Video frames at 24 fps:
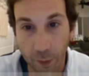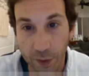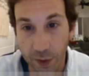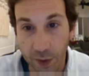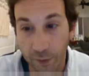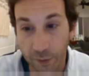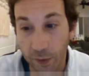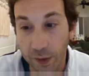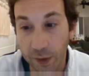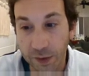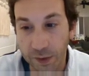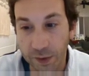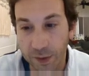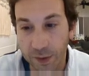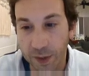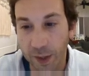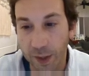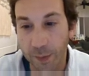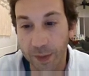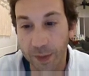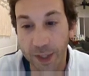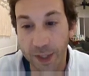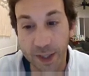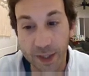which I've also
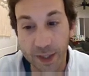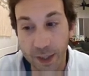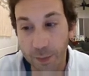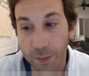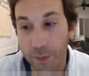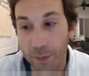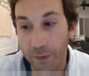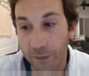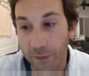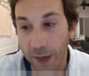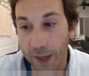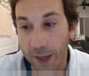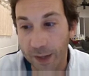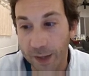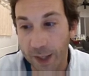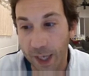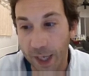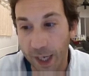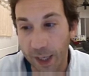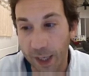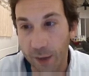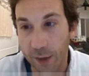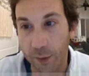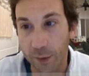done, but they did provide the
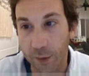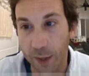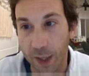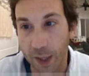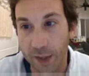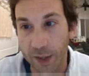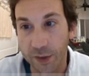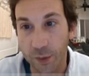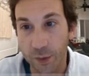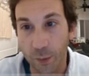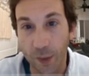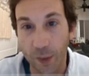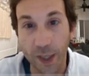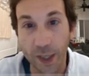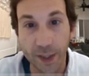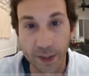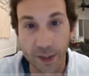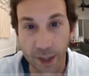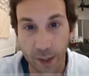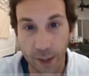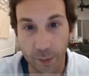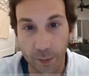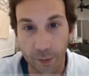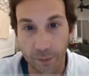annualized rate
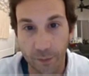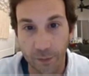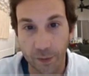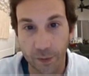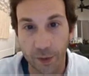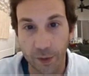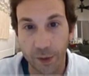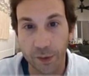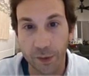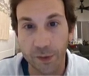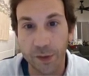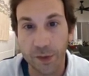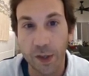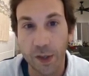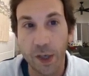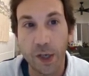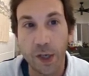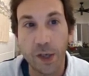table for those.